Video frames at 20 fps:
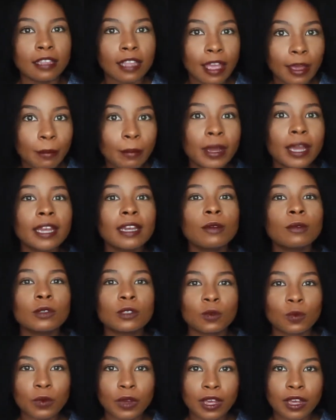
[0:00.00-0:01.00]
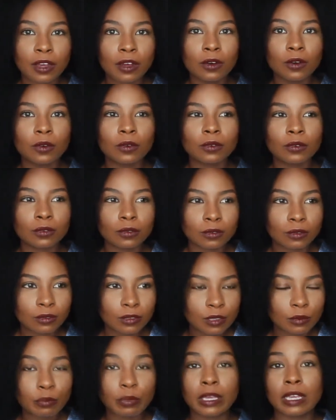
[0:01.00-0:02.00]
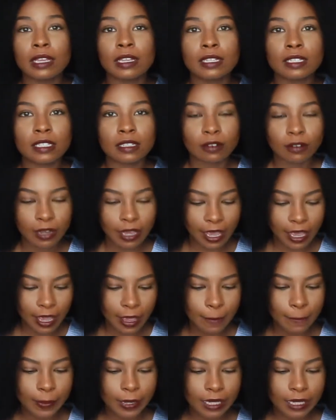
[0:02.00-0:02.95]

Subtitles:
that money was well spent, okay?